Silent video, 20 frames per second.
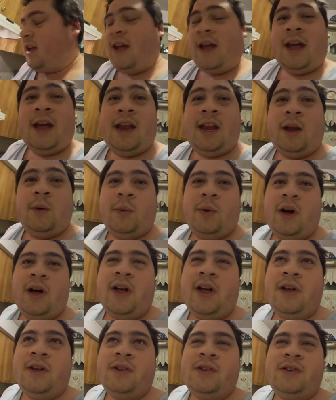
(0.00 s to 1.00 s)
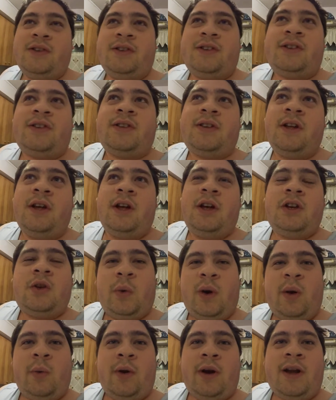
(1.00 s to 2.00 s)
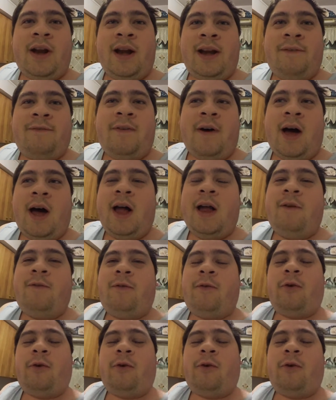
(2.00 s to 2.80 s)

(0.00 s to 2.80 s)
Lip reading: and it was $21.95